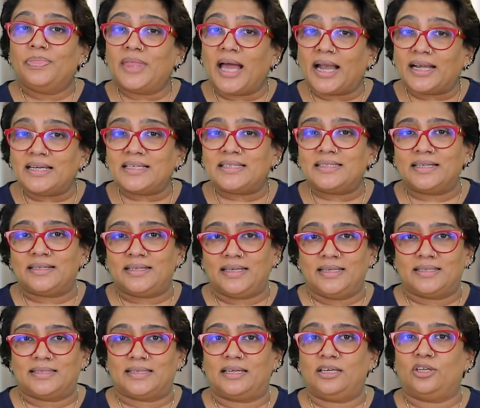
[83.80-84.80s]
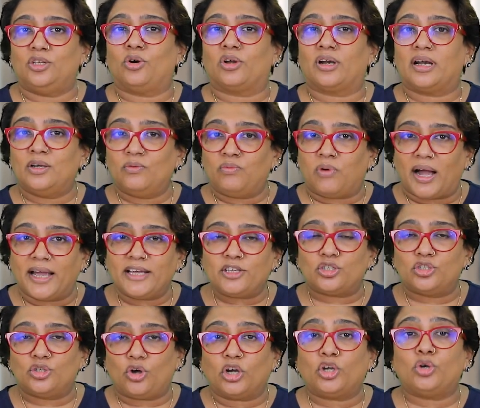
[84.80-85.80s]
that is the reason you're
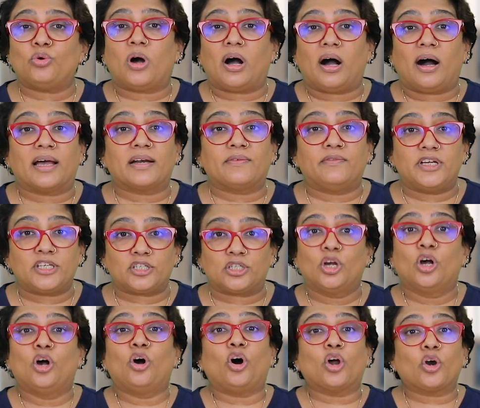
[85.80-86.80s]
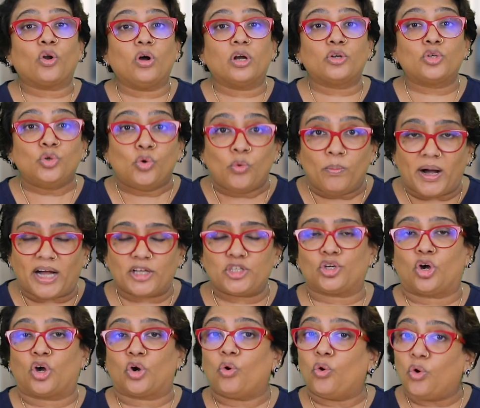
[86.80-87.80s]
advised not to harvest or too
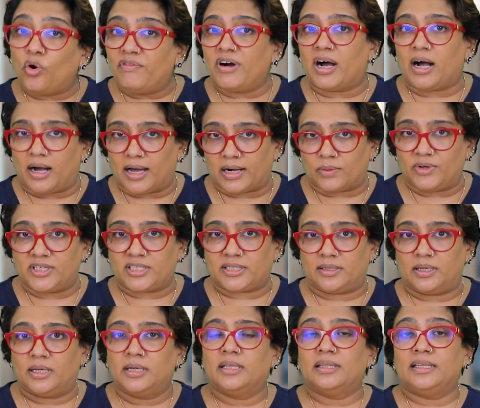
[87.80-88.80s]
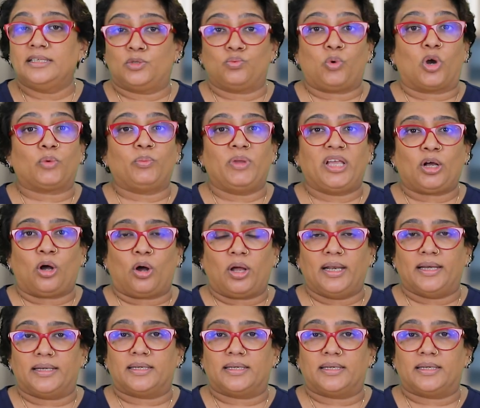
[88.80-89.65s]
much or over harvest is what we call